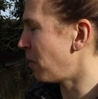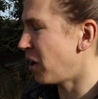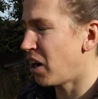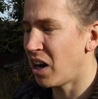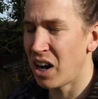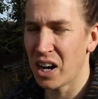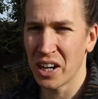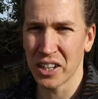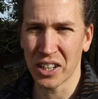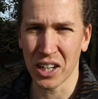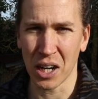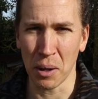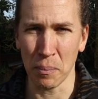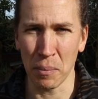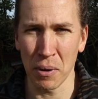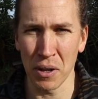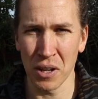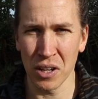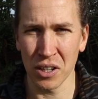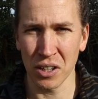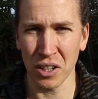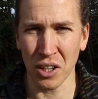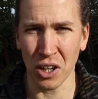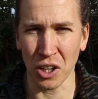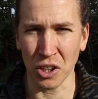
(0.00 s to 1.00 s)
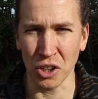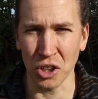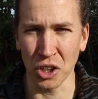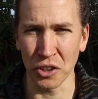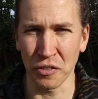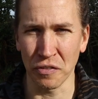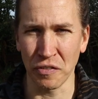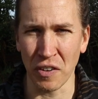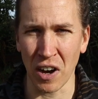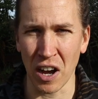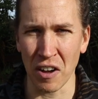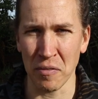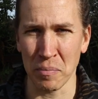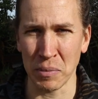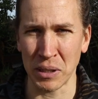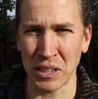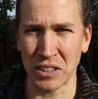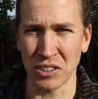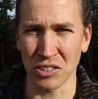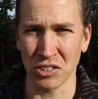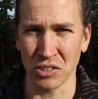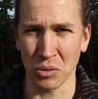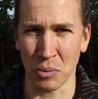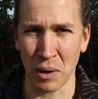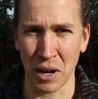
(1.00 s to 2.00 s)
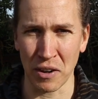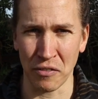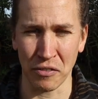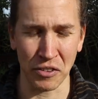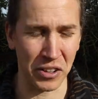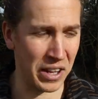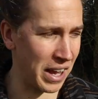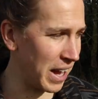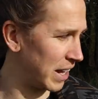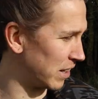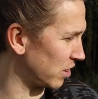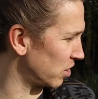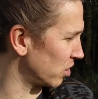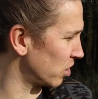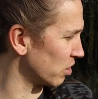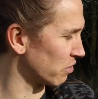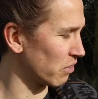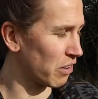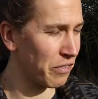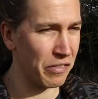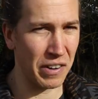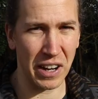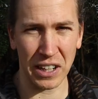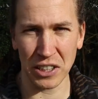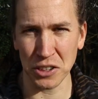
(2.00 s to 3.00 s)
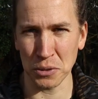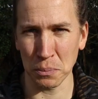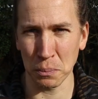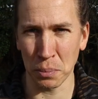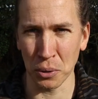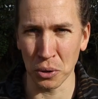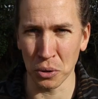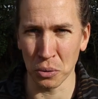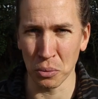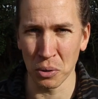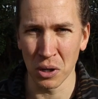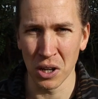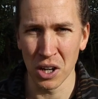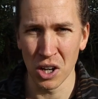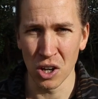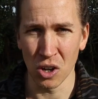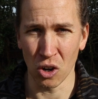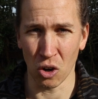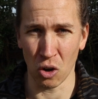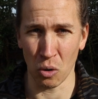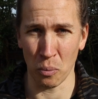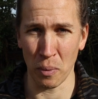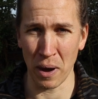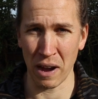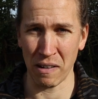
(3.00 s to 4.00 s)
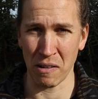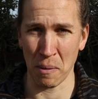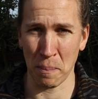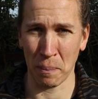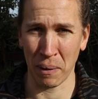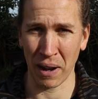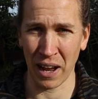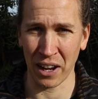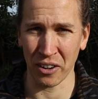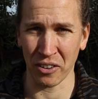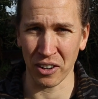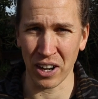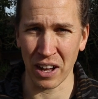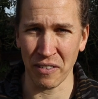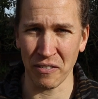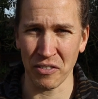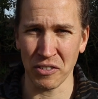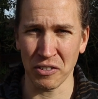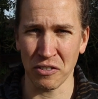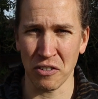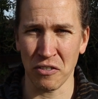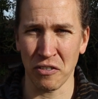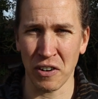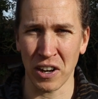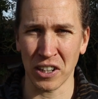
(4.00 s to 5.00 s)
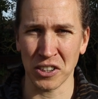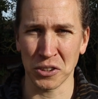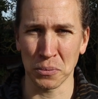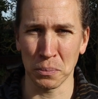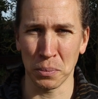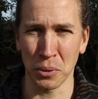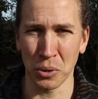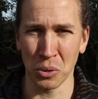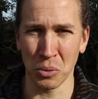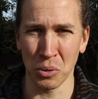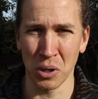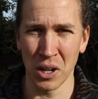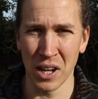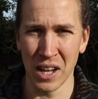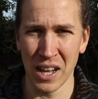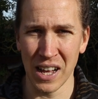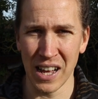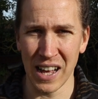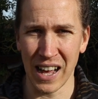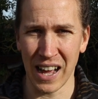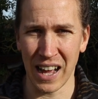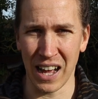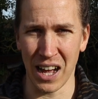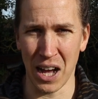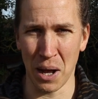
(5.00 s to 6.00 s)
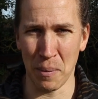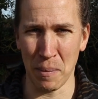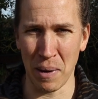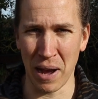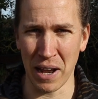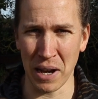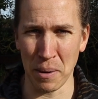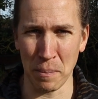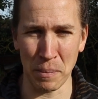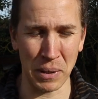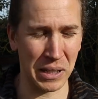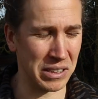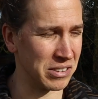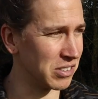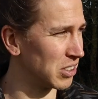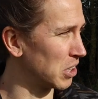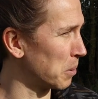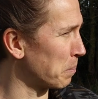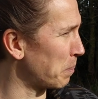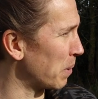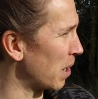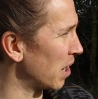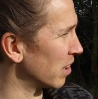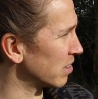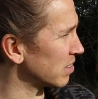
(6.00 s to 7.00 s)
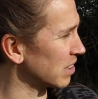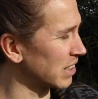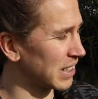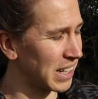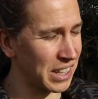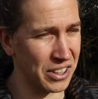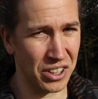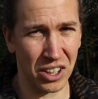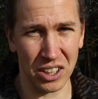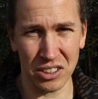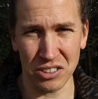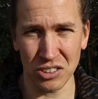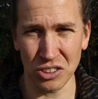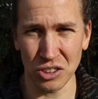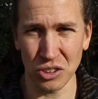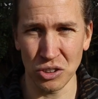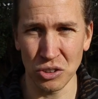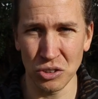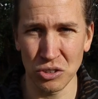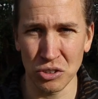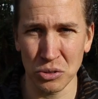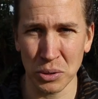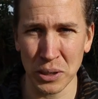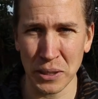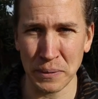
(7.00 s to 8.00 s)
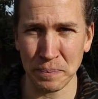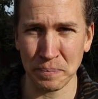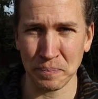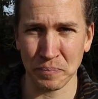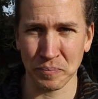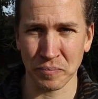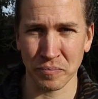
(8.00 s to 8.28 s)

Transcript: my hide up a good 5 meters away from the end of the reflection pool, or where I plan on having the reflection pool. And it means that the birds can get nice and used to it.